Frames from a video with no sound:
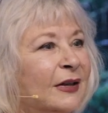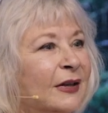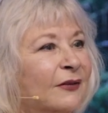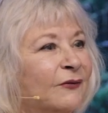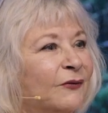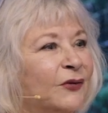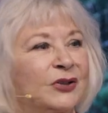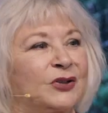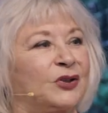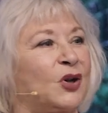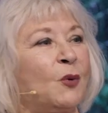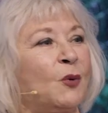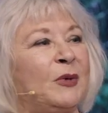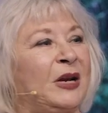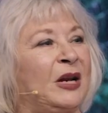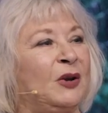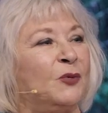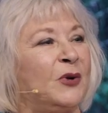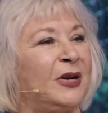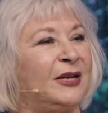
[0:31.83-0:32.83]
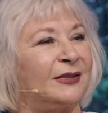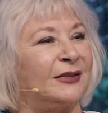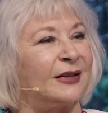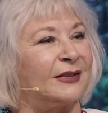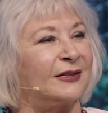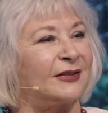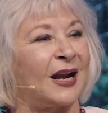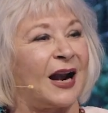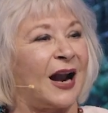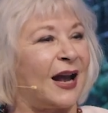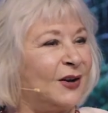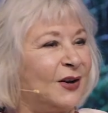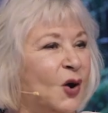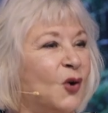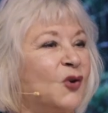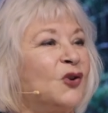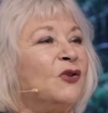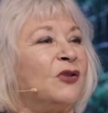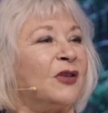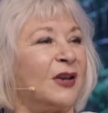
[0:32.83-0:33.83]
for so many reasons, and I know
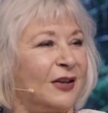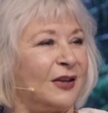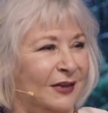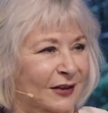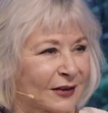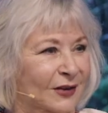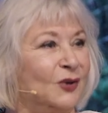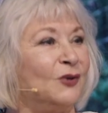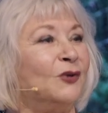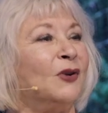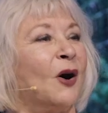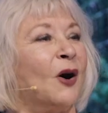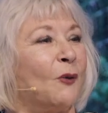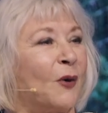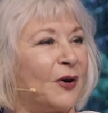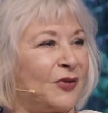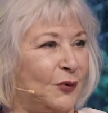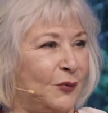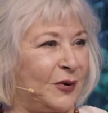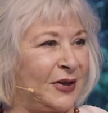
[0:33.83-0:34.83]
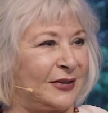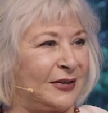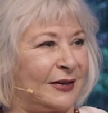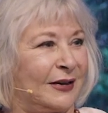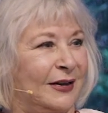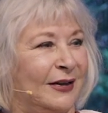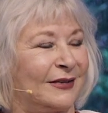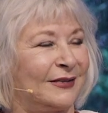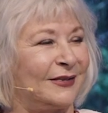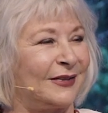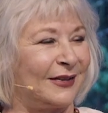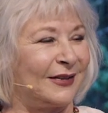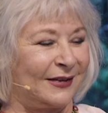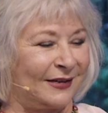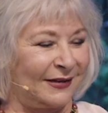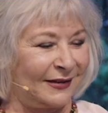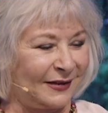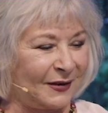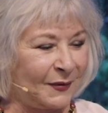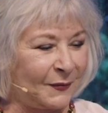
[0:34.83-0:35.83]
you think you know what the reason is,
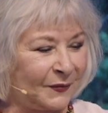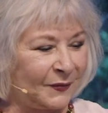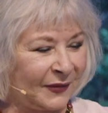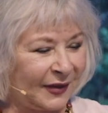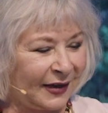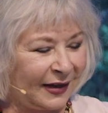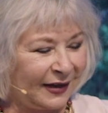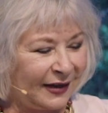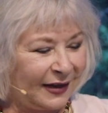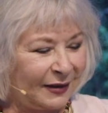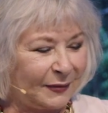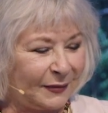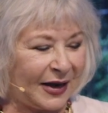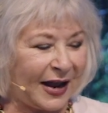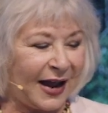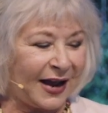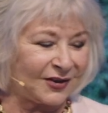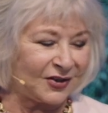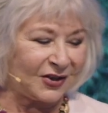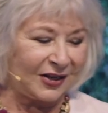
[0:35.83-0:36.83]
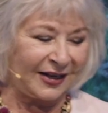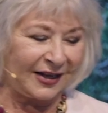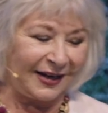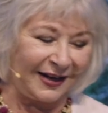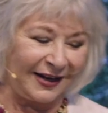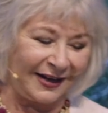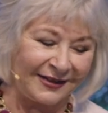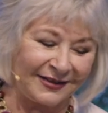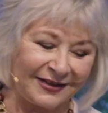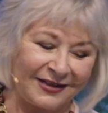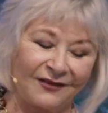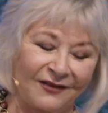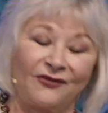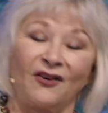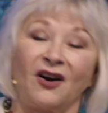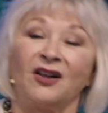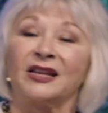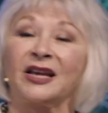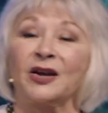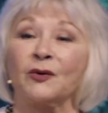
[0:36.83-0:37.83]
but actually it's the
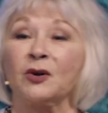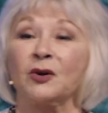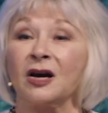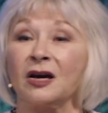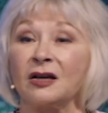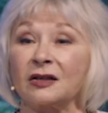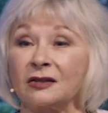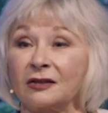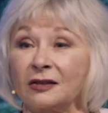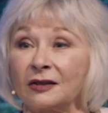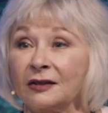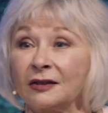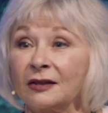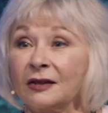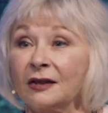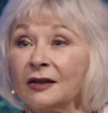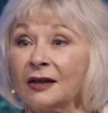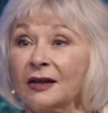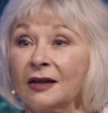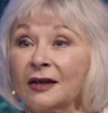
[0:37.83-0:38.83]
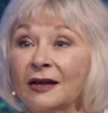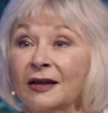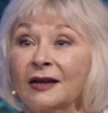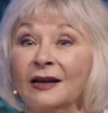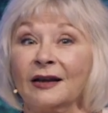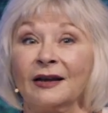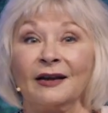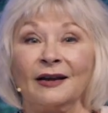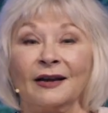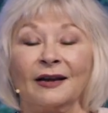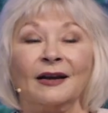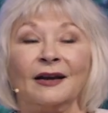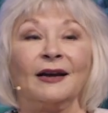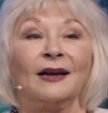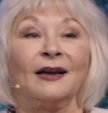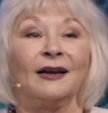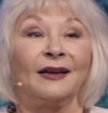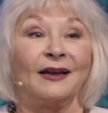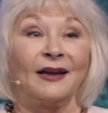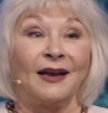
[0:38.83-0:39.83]
fall equinox.
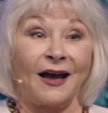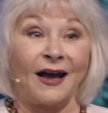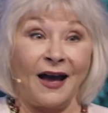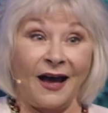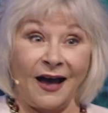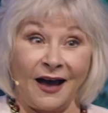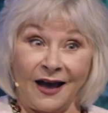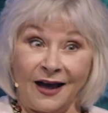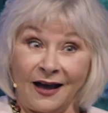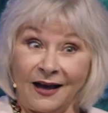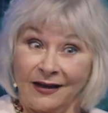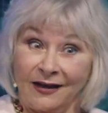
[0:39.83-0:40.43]
Yeah,